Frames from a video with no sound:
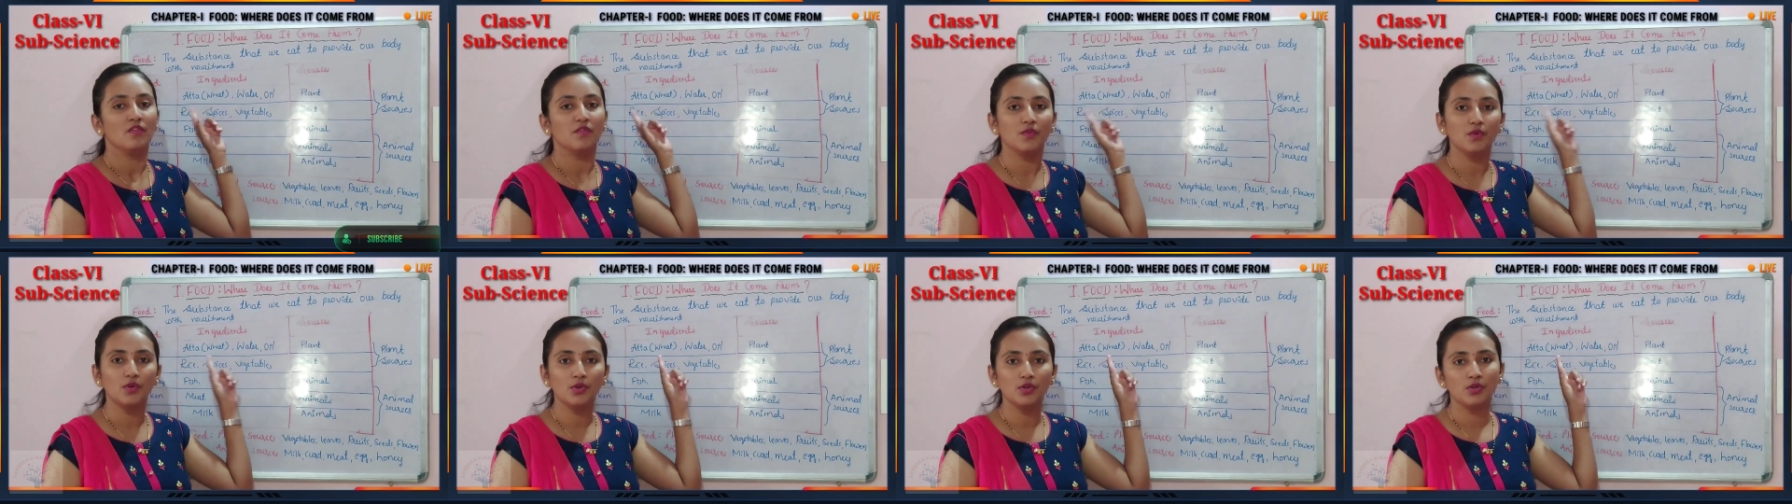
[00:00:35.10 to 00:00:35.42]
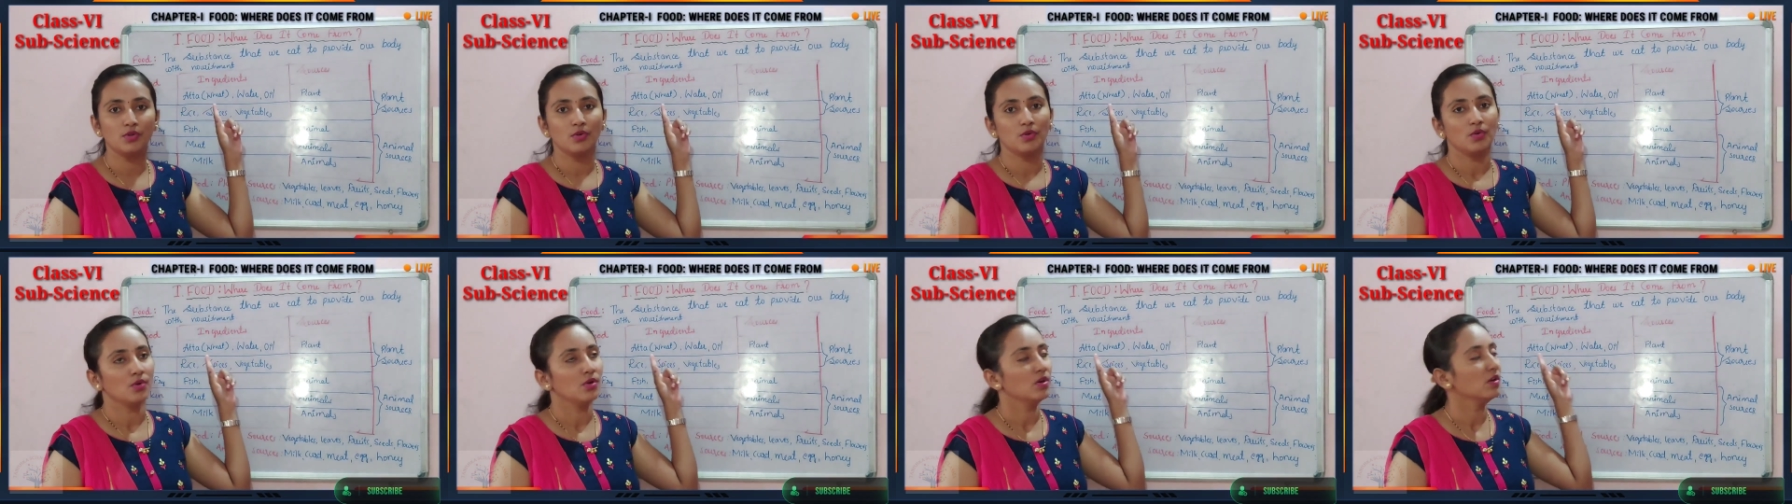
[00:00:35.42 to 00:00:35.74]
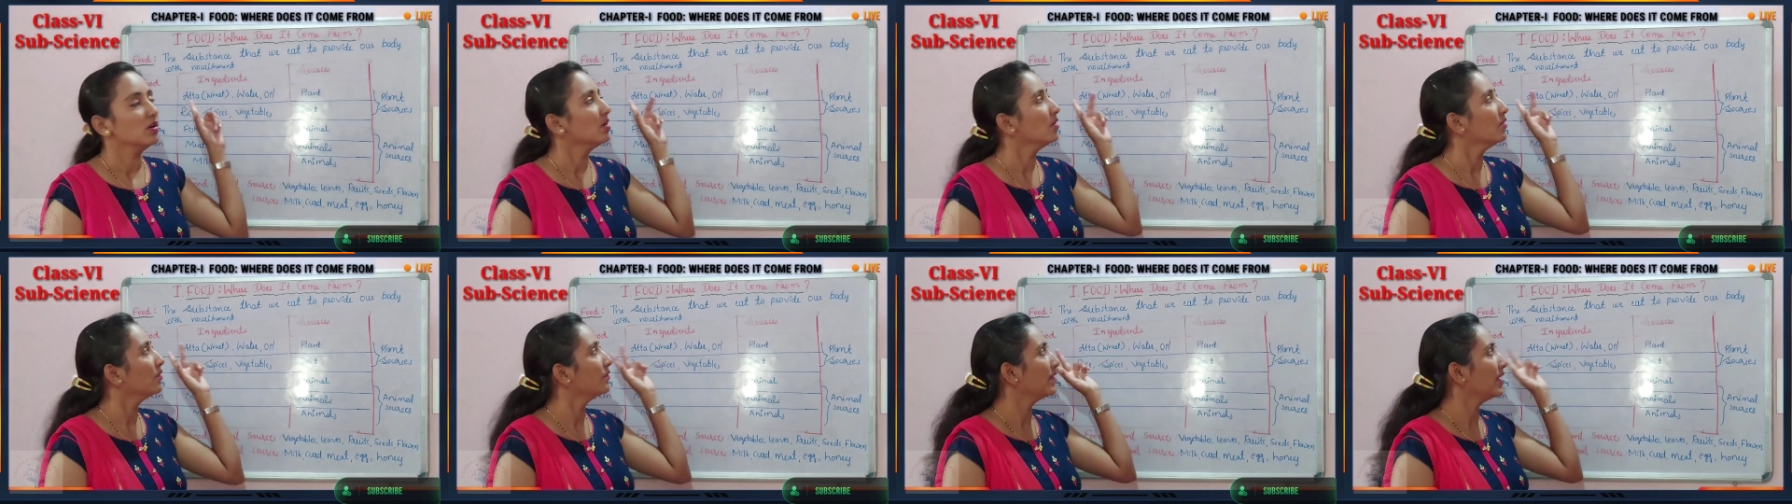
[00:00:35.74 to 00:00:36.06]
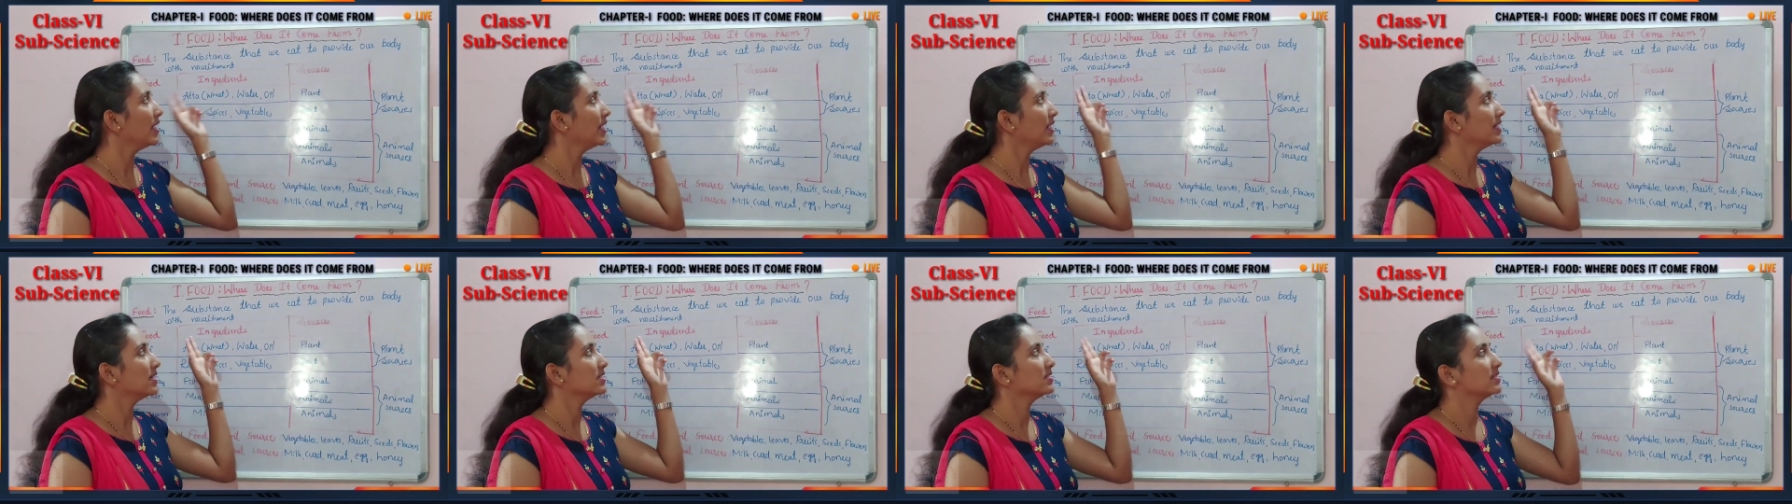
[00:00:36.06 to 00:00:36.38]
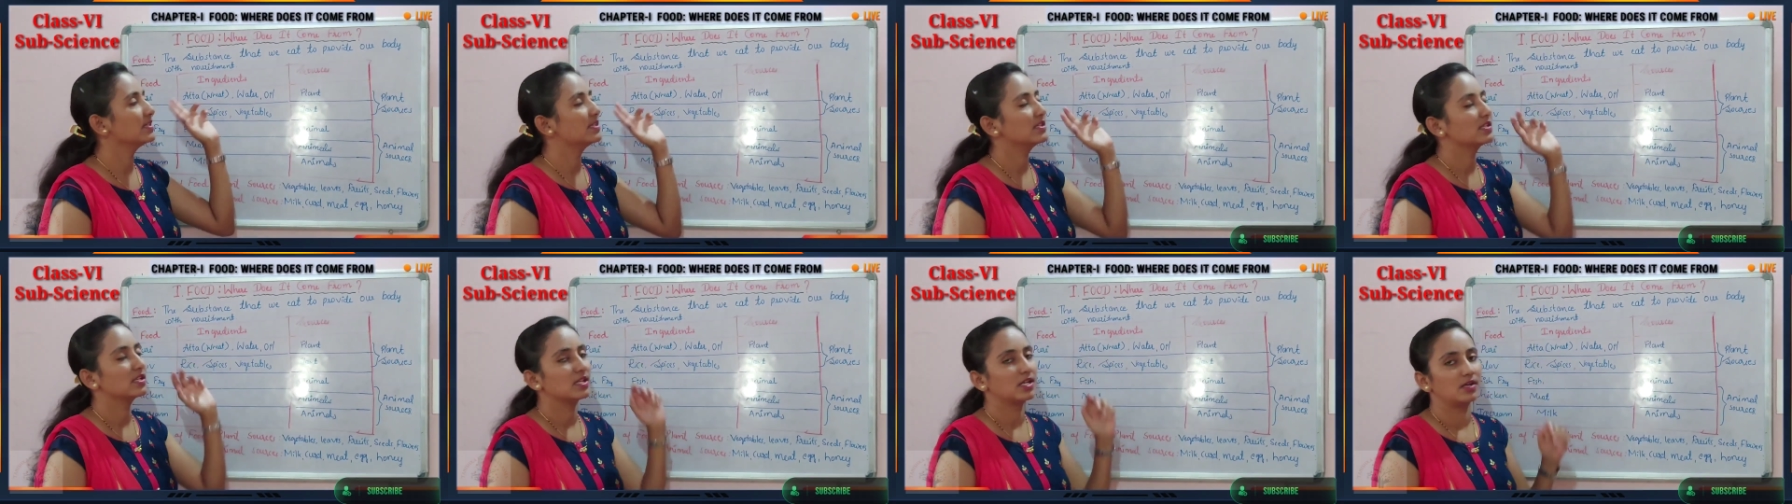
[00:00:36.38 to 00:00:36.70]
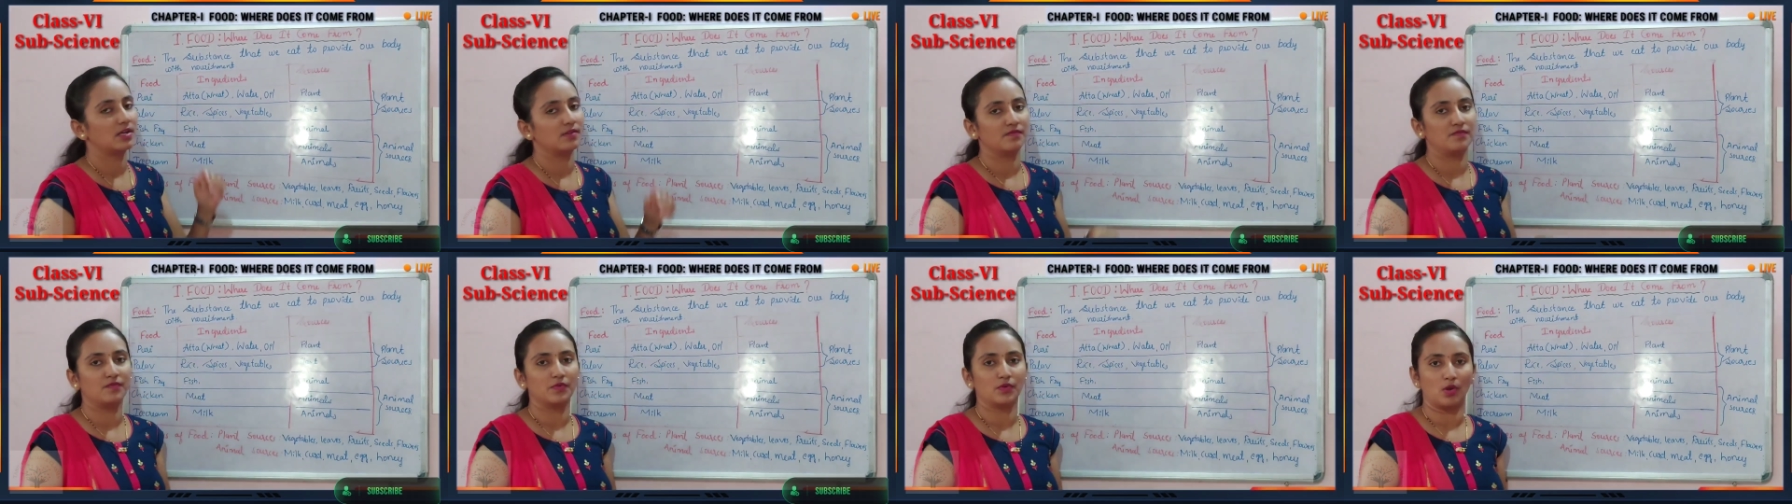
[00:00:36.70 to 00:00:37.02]
food. Where does it
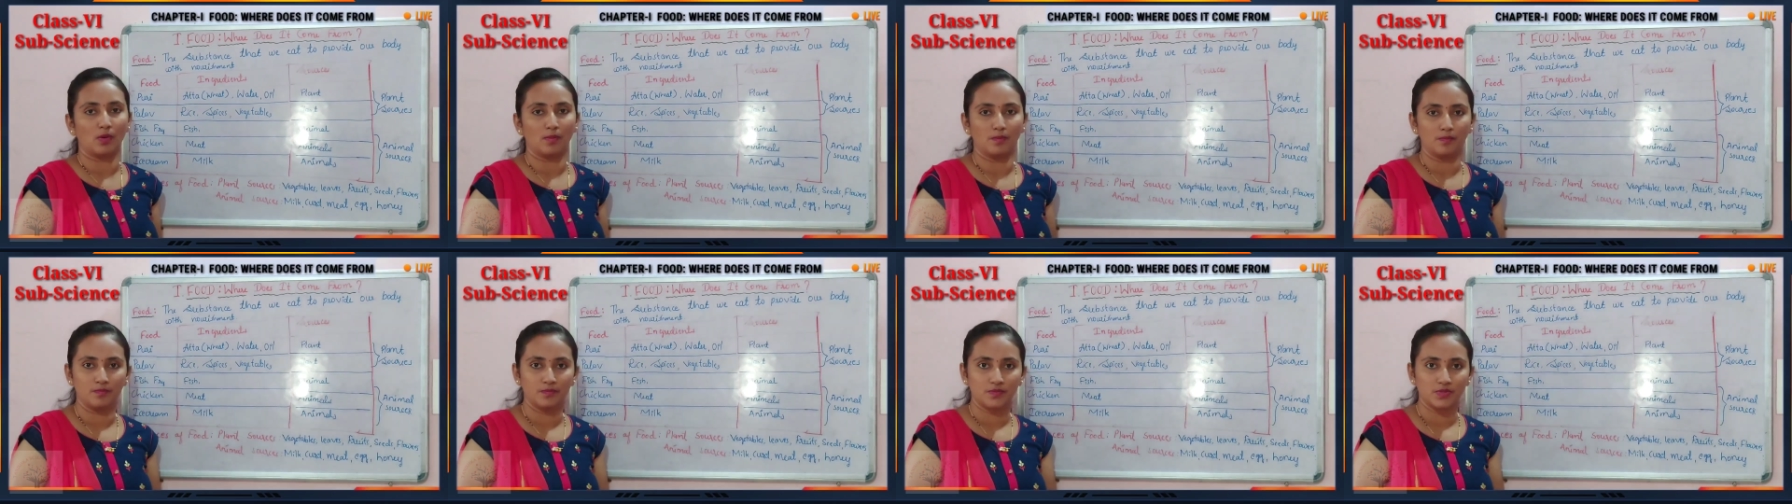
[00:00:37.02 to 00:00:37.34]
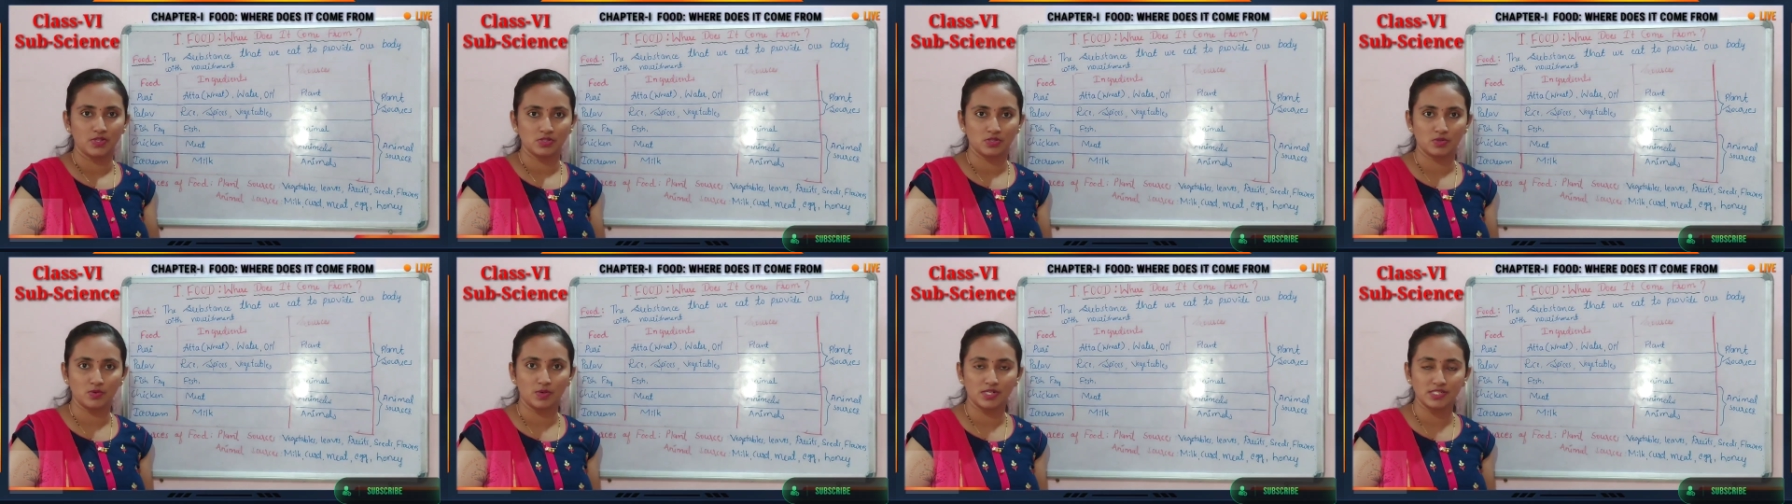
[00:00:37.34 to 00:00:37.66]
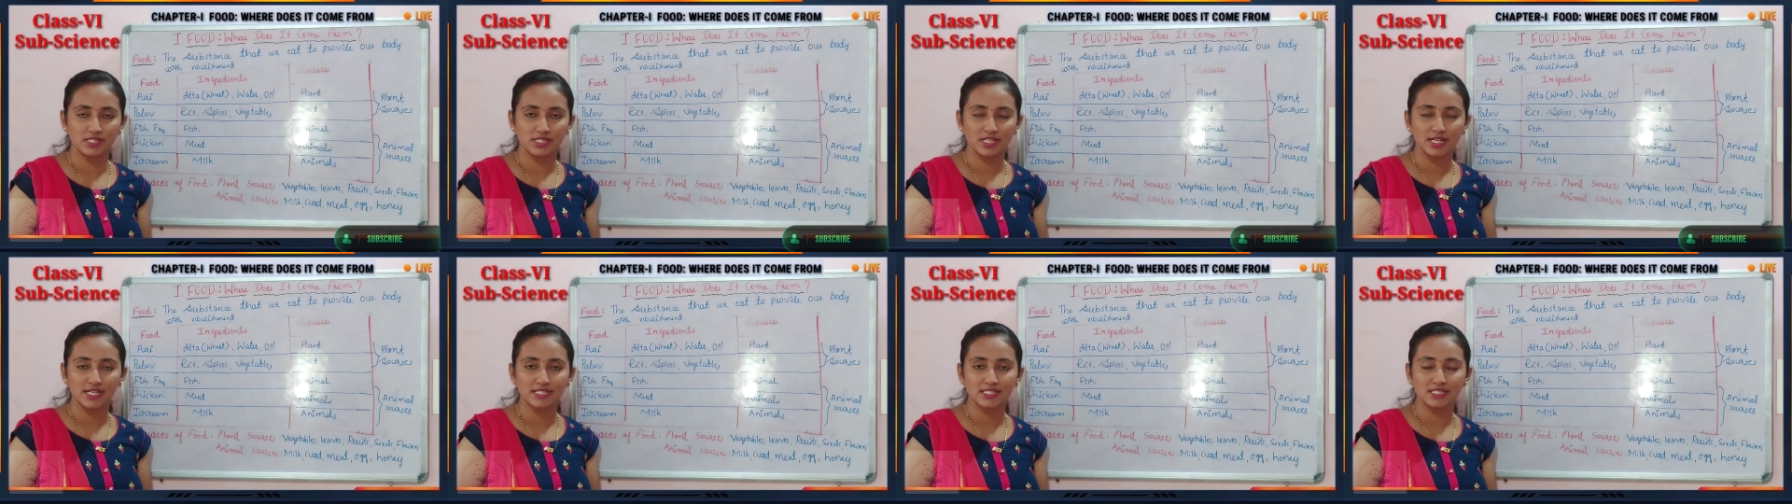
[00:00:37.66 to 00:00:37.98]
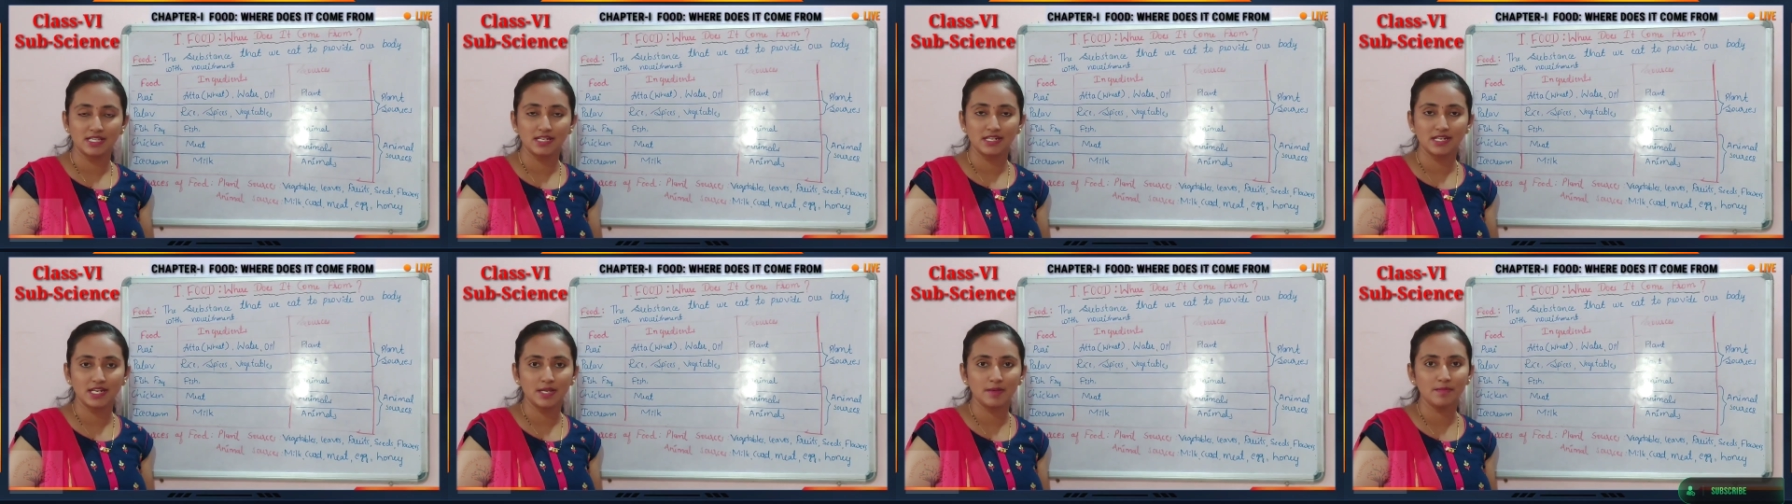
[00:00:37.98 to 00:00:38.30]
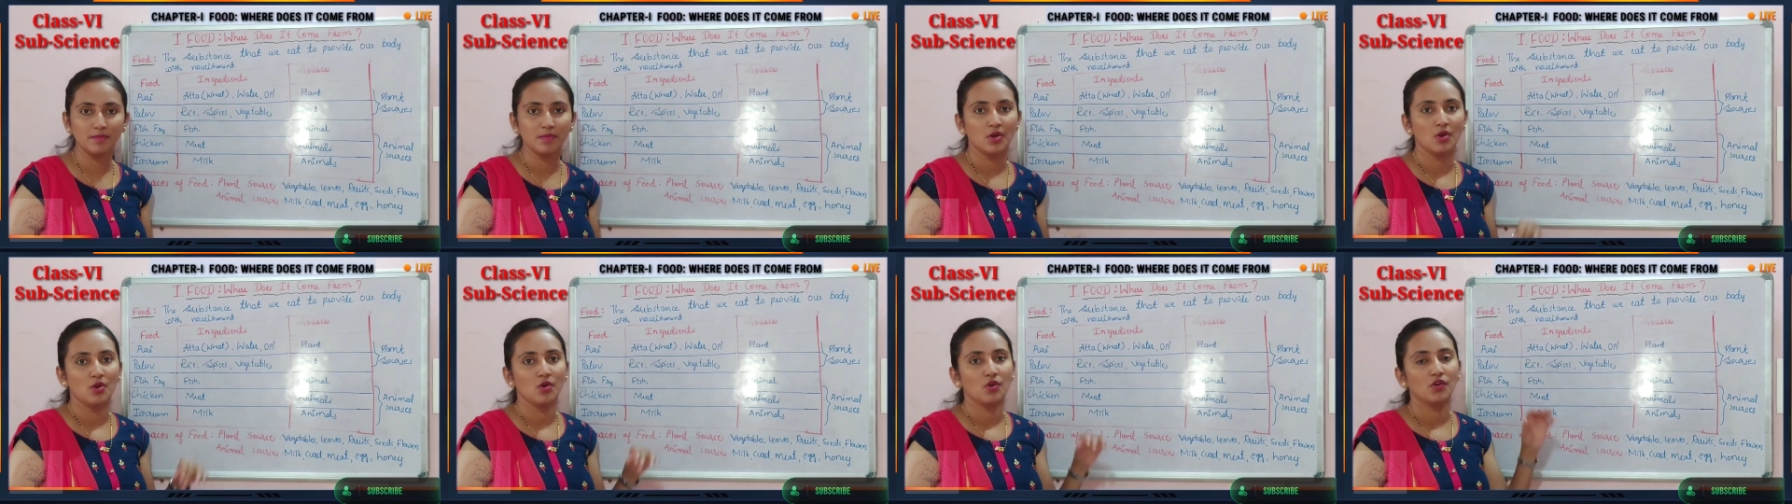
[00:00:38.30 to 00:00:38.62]
come from? So what is the lesson name?